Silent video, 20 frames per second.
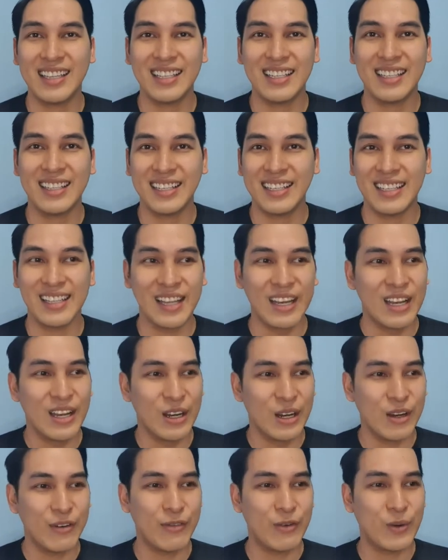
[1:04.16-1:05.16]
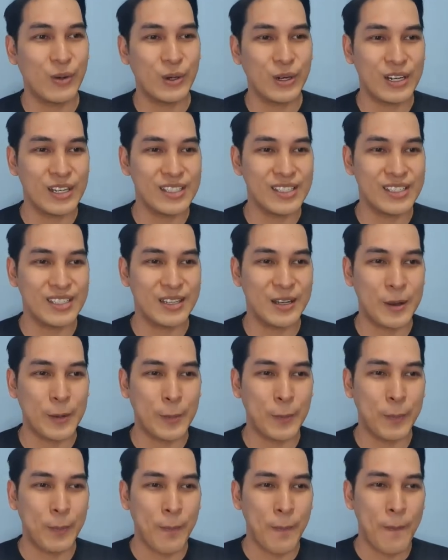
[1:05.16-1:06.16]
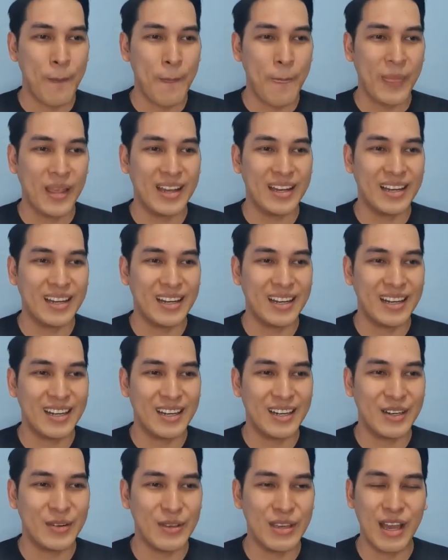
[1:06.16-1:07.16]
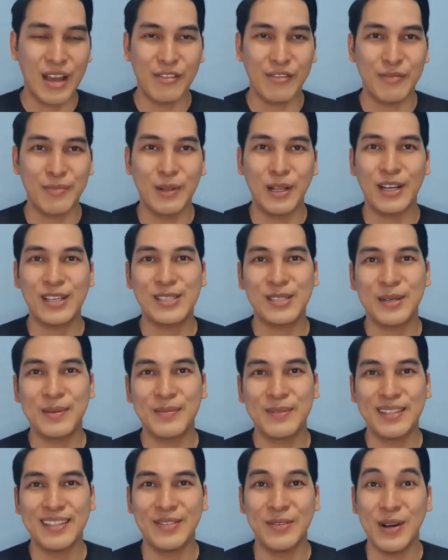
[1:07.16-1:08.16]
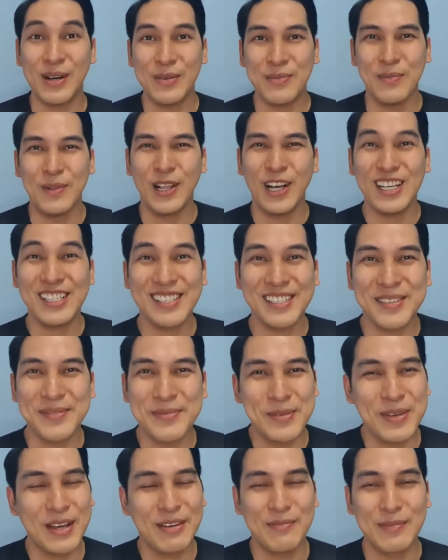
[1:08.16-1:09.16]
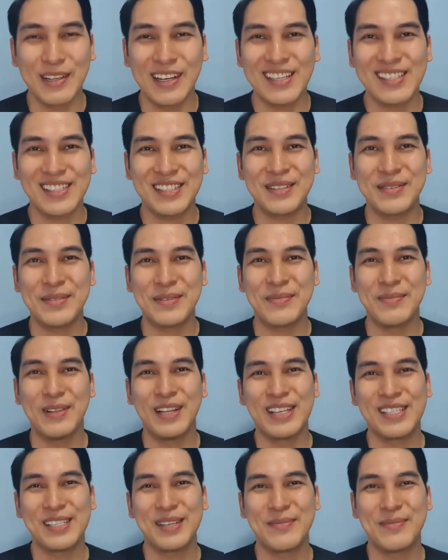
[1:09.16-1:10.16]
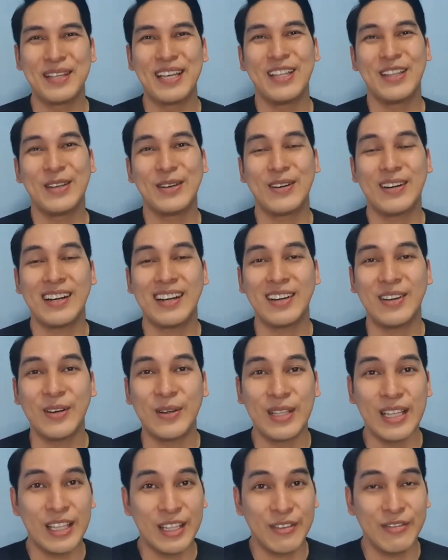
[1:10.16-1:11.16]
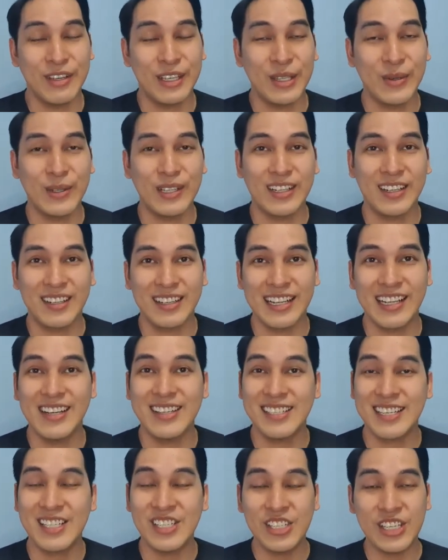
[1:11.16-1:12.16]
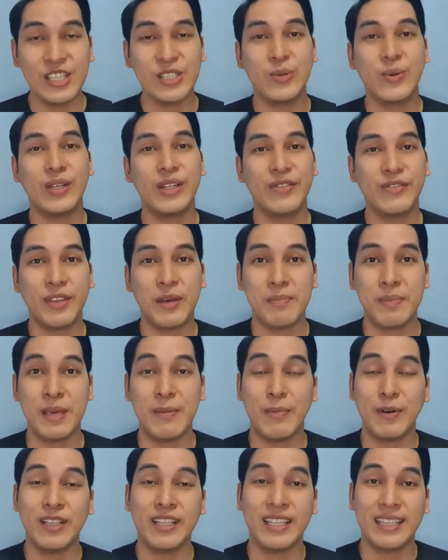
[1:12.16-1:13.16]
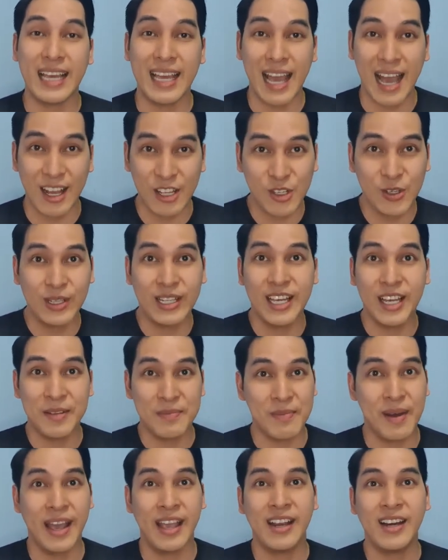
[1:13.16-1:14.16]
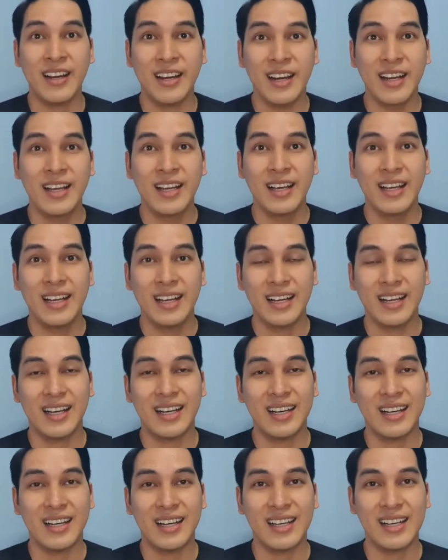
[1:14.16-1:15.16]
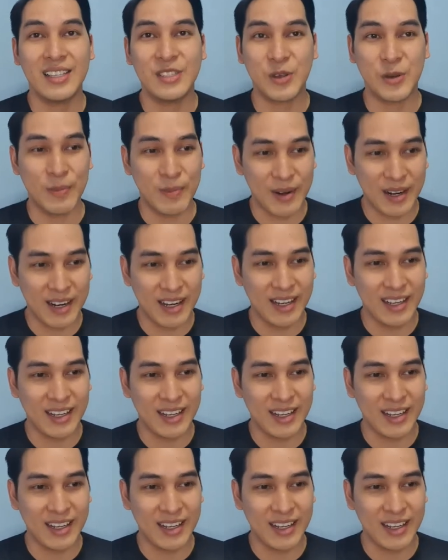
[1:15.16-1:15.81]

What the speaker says: until, of course, we have blossomed. Wow, blossomed. We have blossomed into our own individual careers. And she's one of the people that I actually admire. Sobrang